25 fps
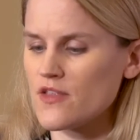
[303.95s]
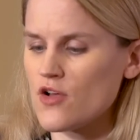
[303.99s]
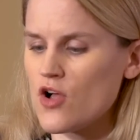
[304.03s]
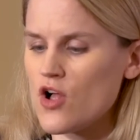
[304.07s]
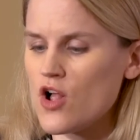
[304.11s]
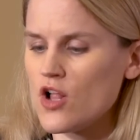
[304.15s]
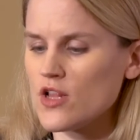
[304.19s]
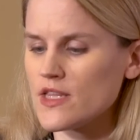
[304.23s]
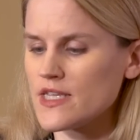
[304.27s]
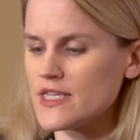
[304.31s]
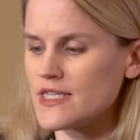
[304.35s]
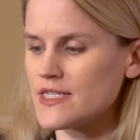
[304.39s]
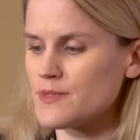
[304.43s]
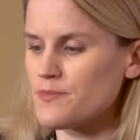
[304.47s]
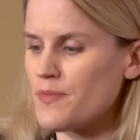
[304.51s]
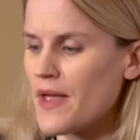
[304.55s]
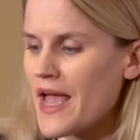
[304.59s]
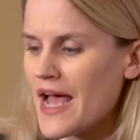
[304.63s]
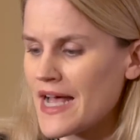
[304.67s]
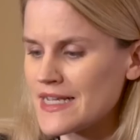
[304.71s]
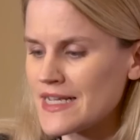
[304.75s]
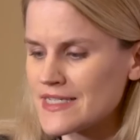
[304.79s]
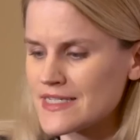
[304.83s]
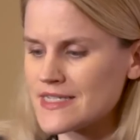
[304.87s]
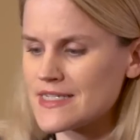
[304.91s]
all these
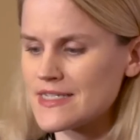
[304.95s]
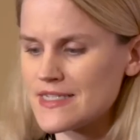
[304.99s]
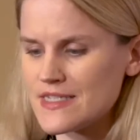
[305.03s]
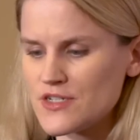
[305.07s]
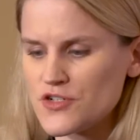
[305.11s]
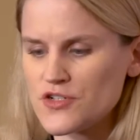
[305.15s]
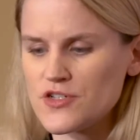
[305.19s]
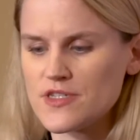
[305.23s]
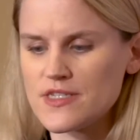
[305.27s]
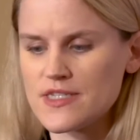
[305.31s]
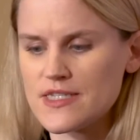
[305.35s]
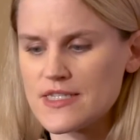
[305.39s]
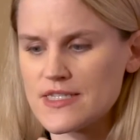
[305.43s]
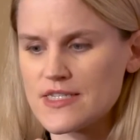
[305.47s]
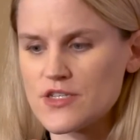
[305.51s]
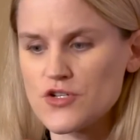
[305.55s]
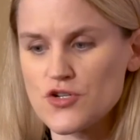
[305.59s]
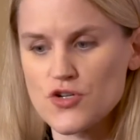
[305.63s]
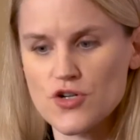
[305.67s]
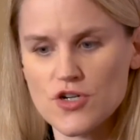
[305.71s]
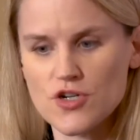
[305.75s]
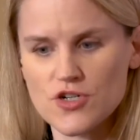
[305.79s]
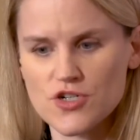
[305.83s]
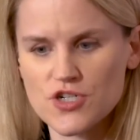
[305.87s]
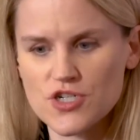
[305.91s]
past decisions, this
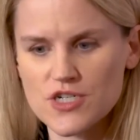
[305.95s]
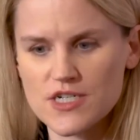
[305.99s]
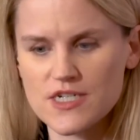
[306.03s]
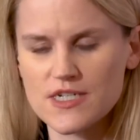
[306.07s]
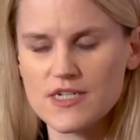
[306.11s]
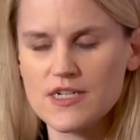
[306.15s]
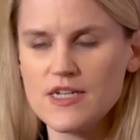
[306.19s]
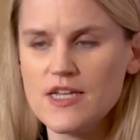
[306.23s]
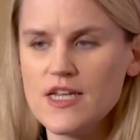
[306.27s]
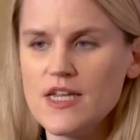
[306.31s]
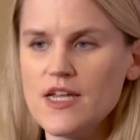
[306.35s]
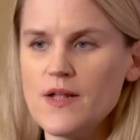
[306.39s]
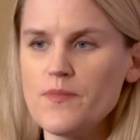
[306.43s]
inertia.